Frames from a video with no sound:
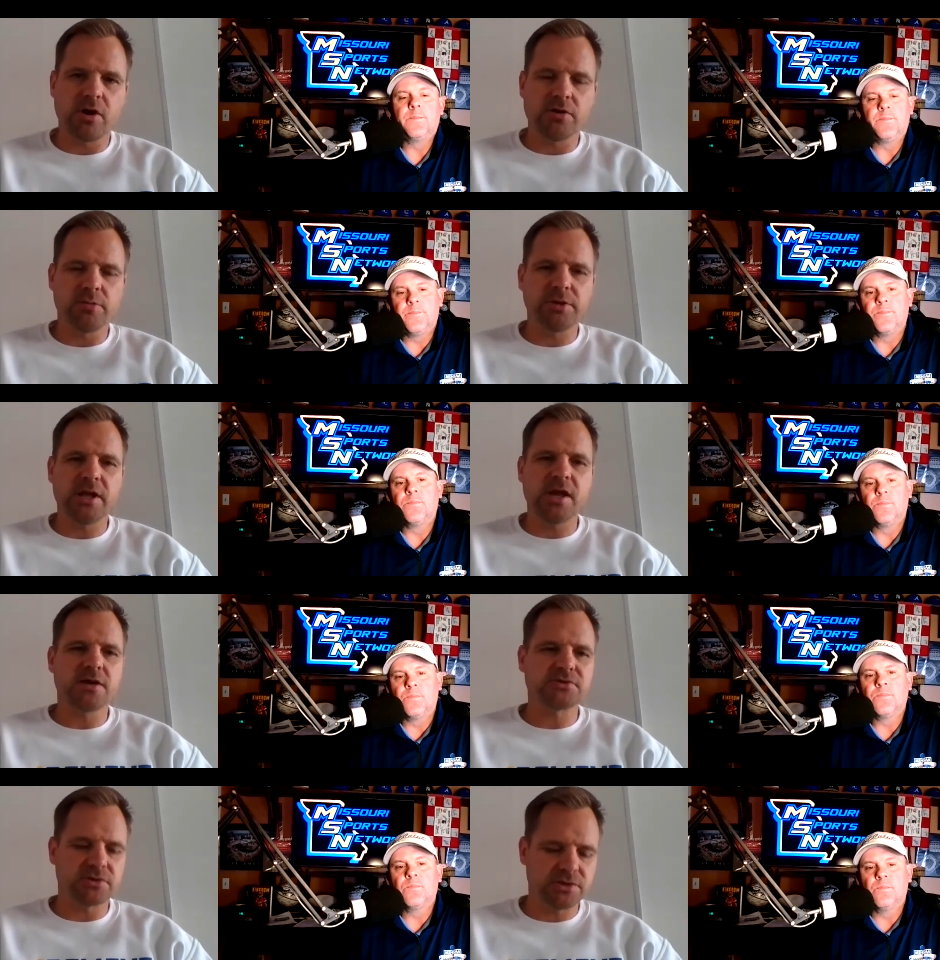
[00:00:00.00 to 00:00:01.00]
Speaker 1: where all the
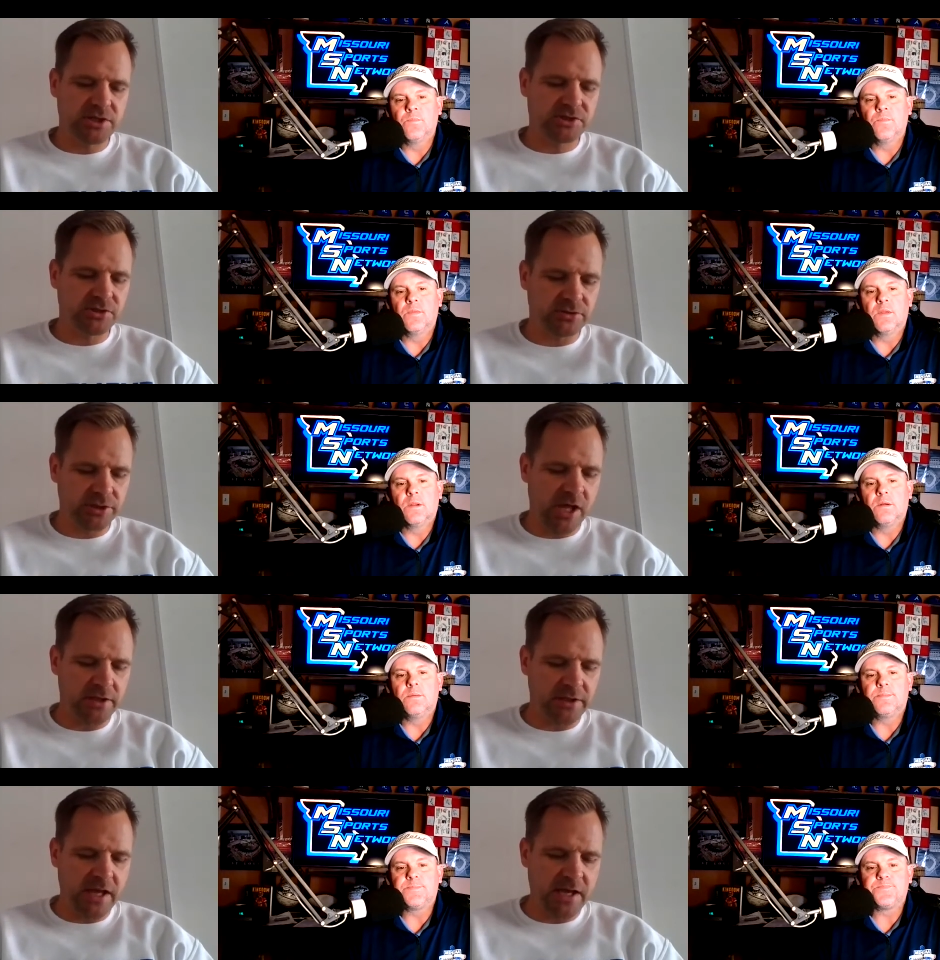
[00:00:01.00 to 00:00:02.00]
playoffs are digital and
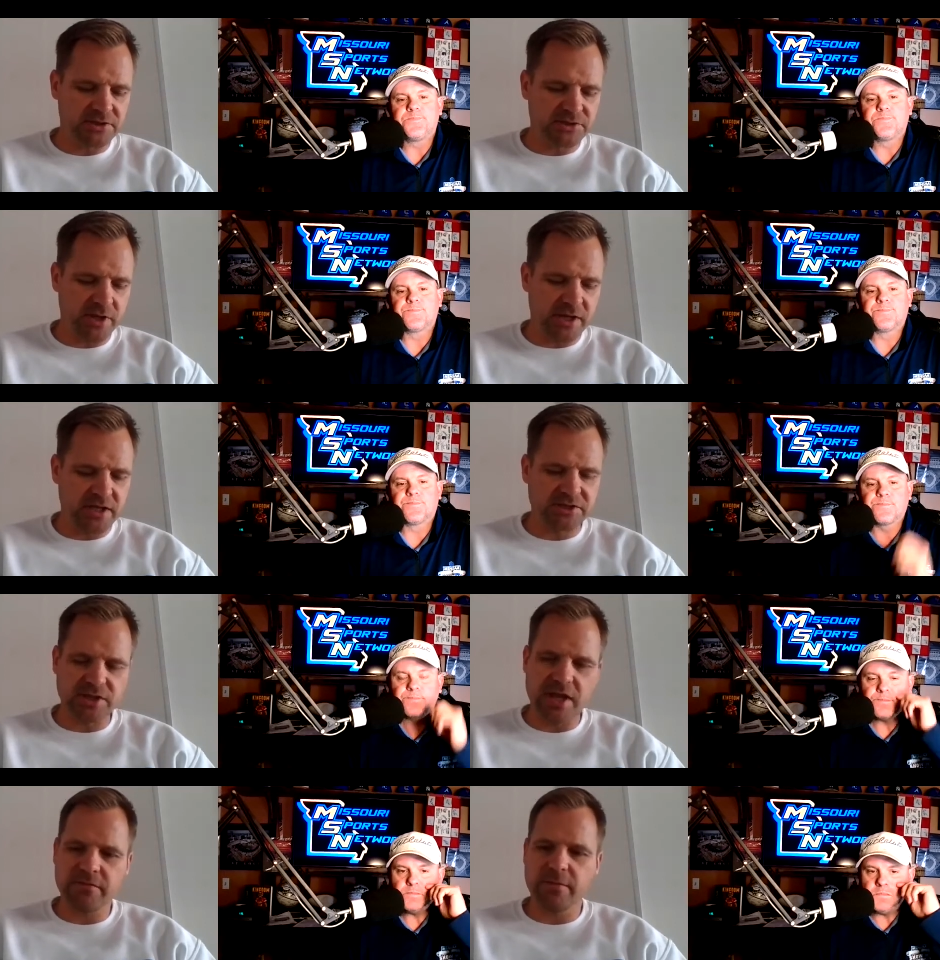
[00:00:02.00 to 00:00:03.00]
online. So I guess
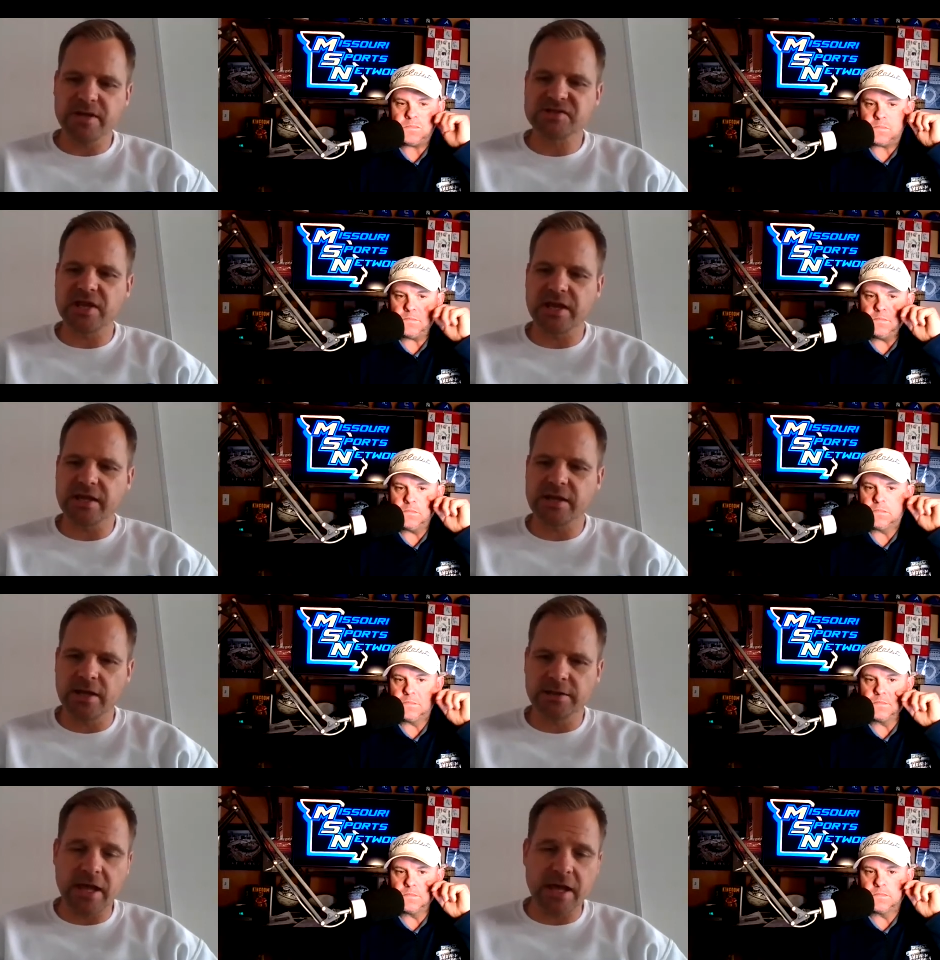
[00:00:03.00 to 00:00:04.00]
everybody's got to get it
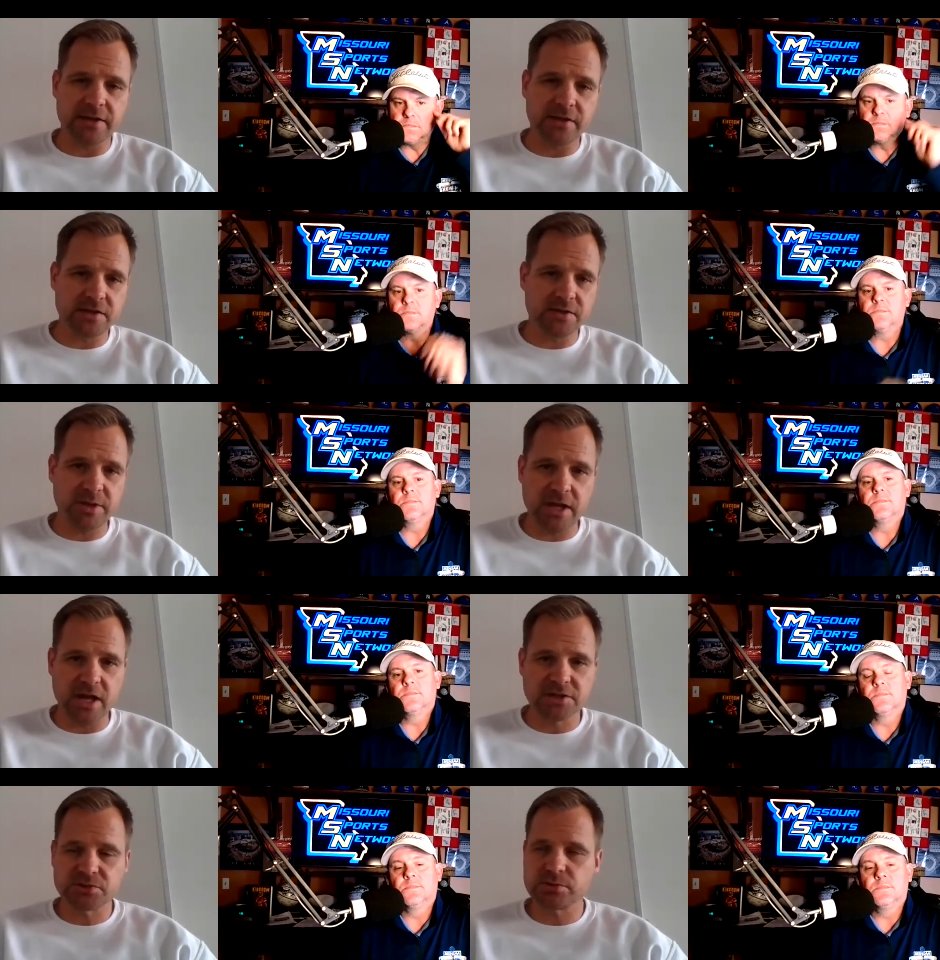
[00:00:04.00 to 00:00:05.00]
online. And then to be
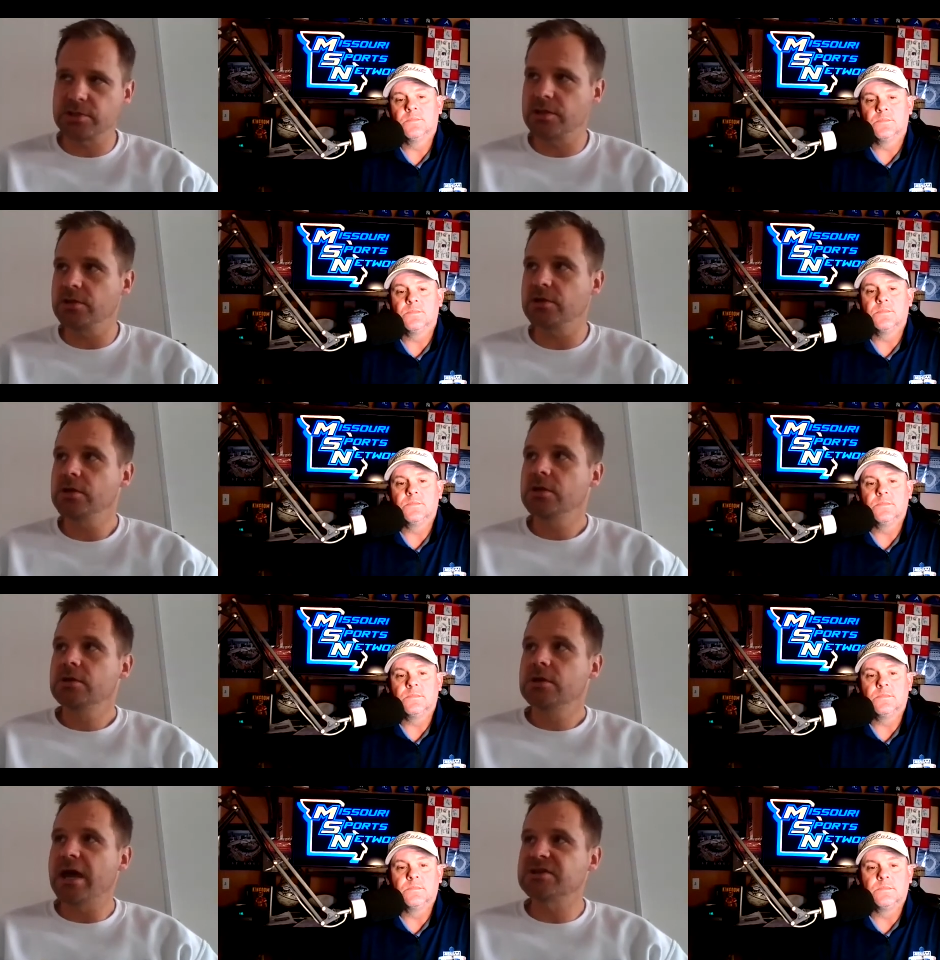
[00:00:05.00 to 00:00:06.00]
honest with you,
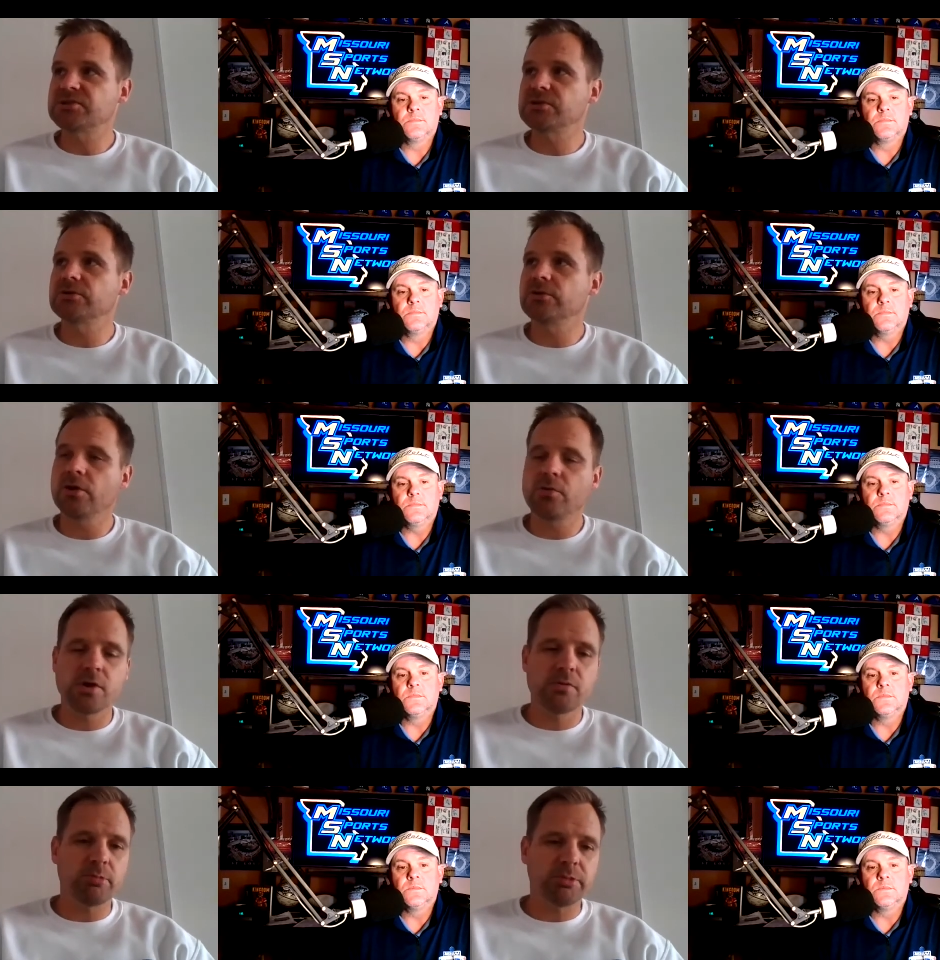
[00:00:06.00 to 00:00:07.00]
I still don't know
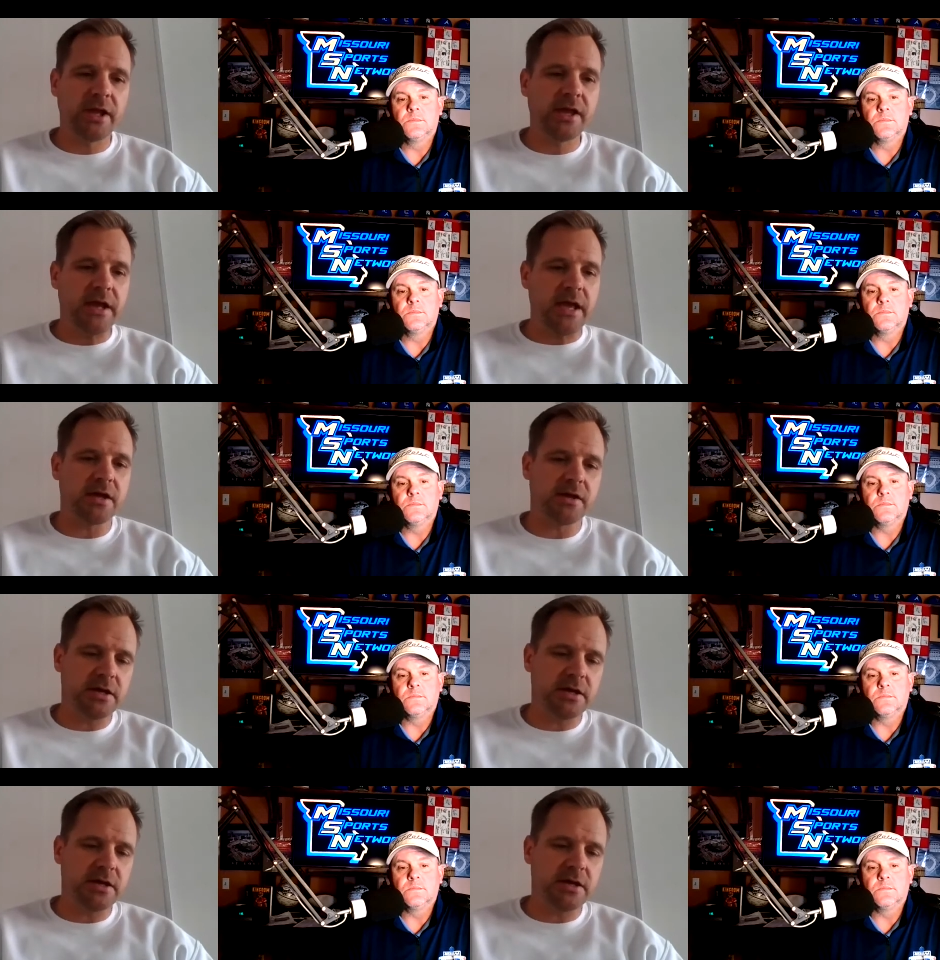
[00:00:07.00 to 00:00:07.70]
where we're playing at.